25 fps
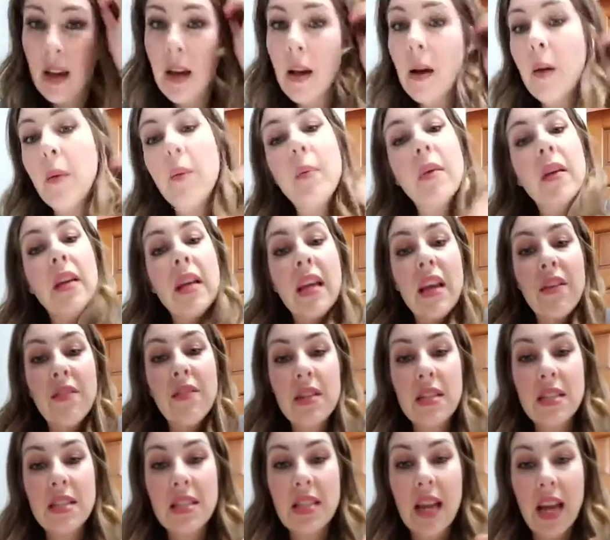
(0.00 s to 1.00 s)
I'm going to give
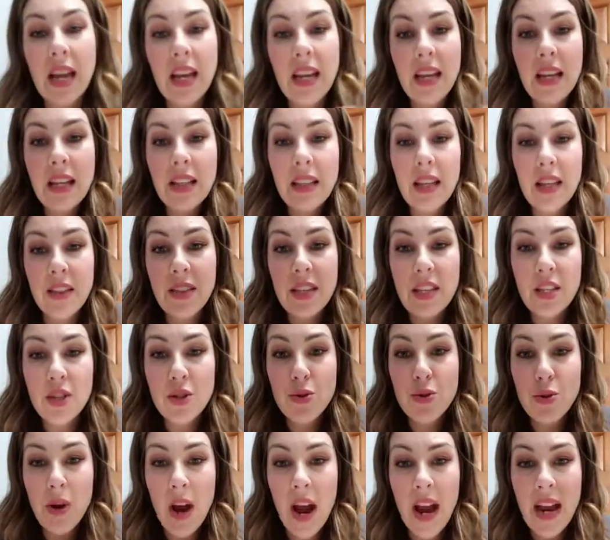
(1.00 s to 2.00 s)
it a second and let
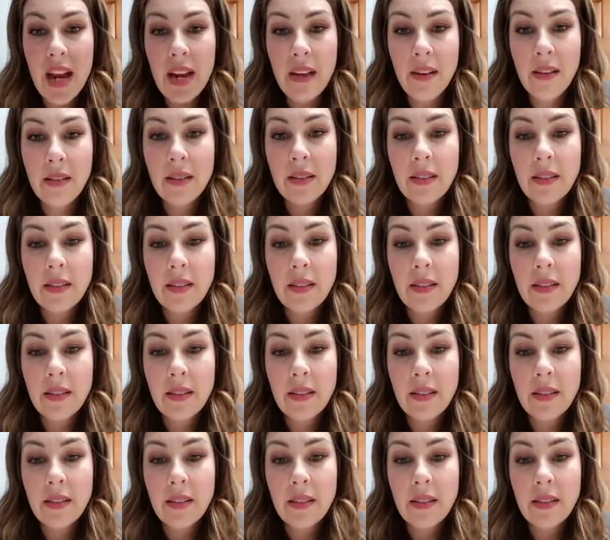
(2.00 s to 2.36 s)
these dry.